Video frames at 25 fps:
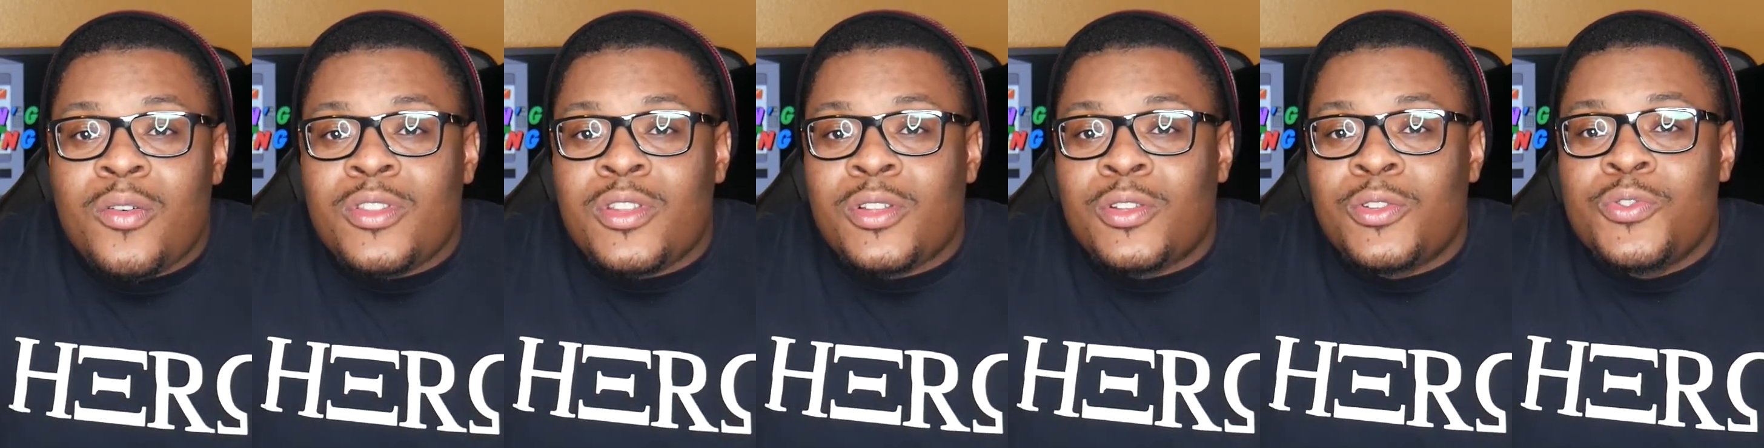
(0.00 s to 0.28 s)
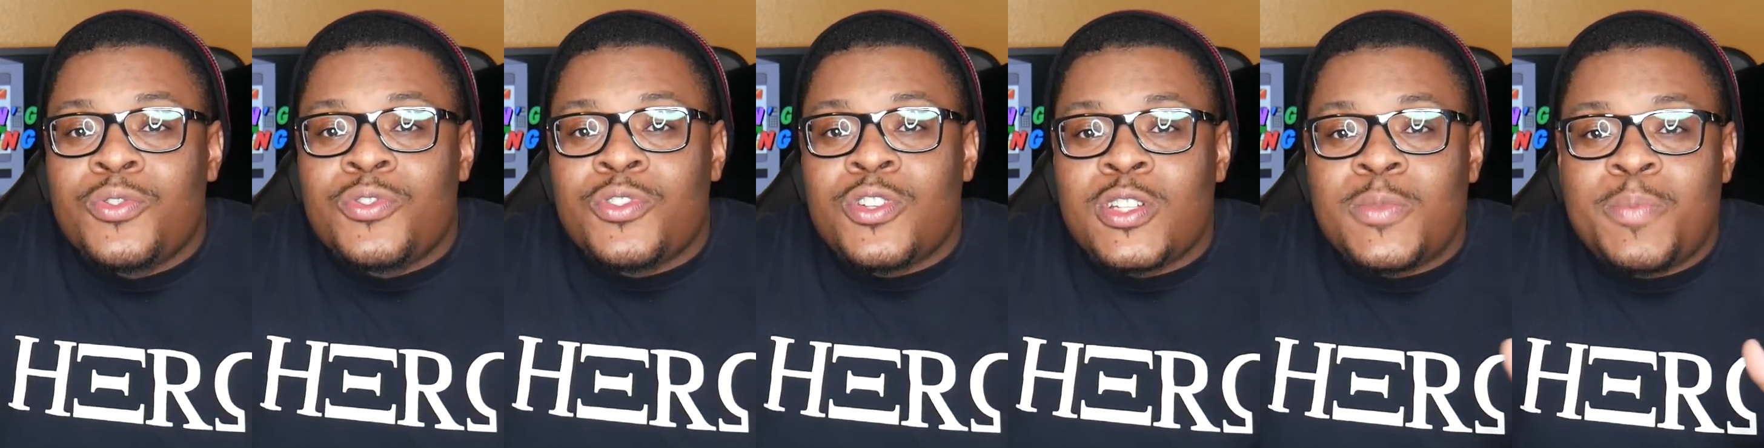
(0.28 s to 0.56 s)
the
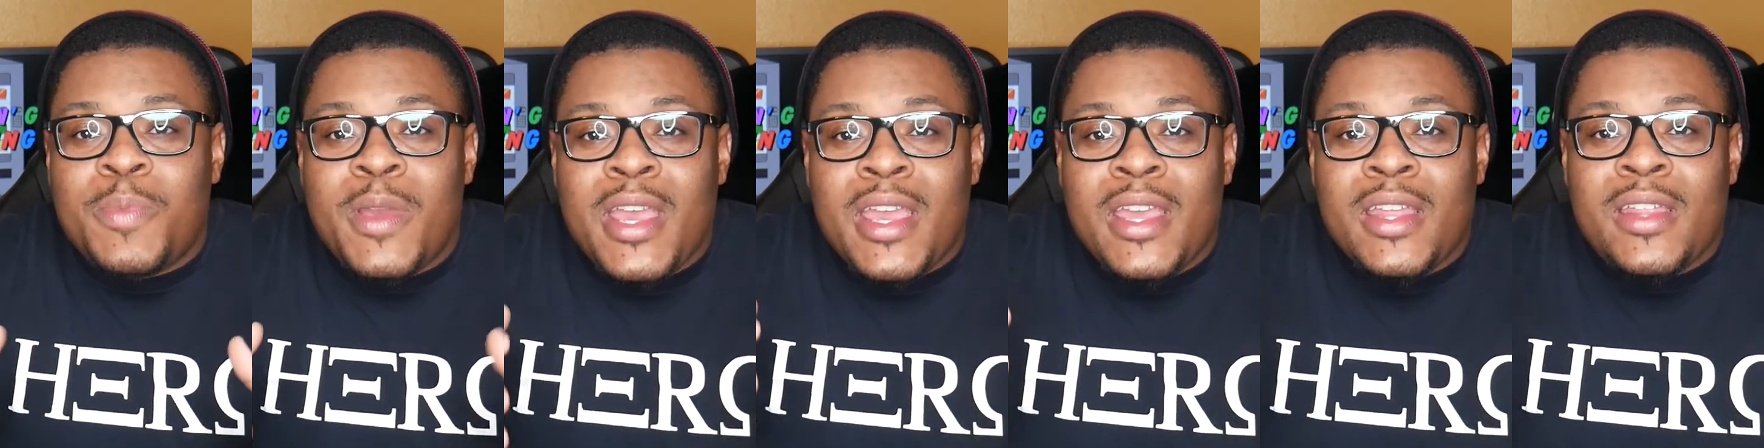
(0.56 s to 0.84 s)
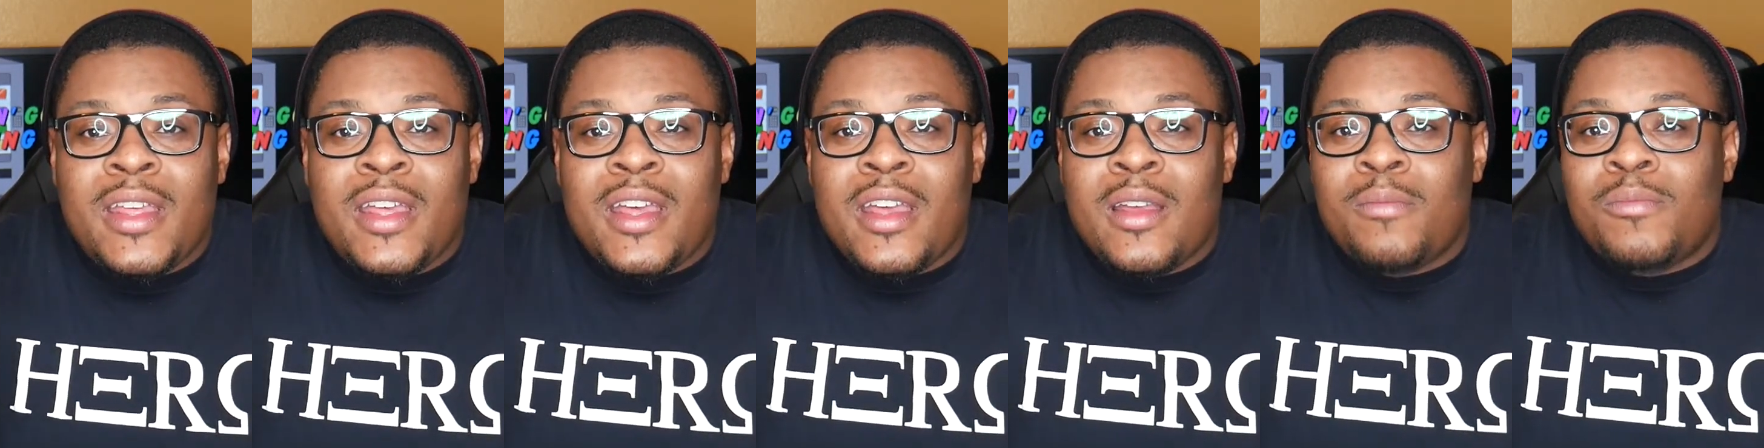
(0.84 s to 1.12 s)
losers pay
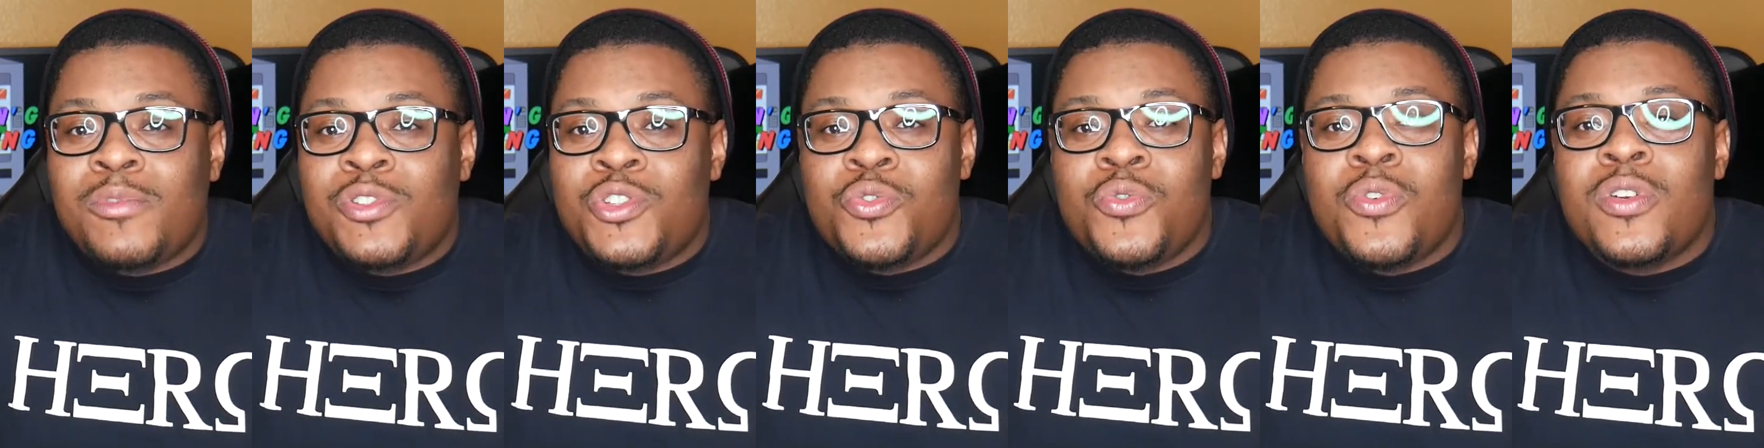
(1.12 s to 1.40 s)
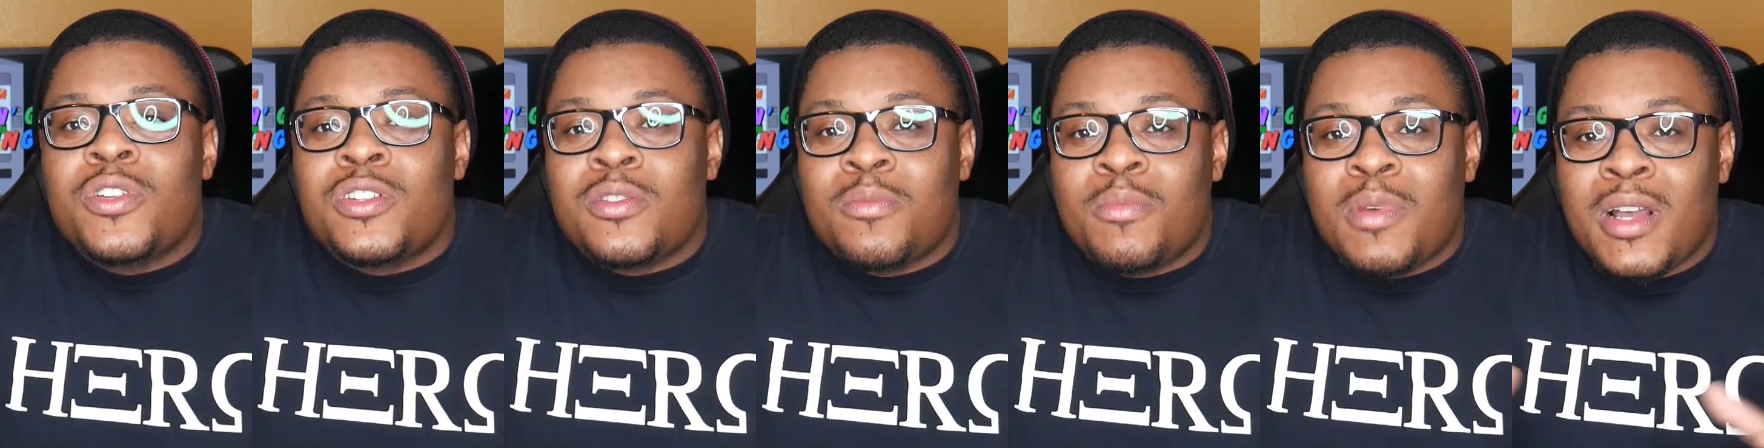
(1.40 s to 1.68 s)
them
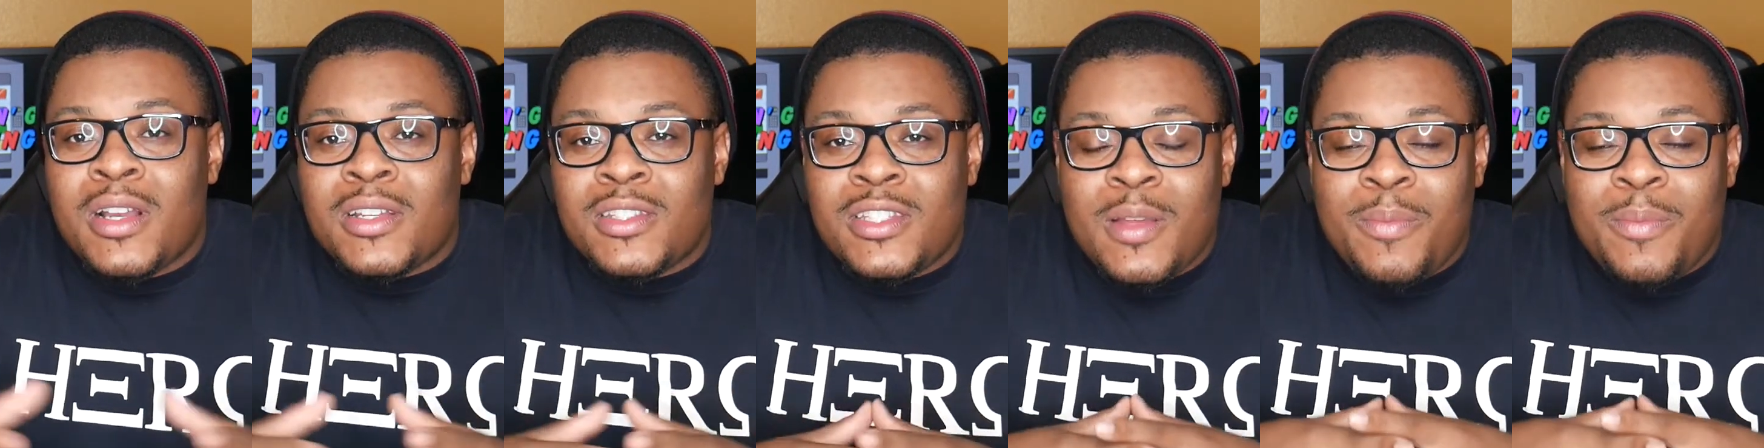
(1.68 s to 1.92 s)
$200.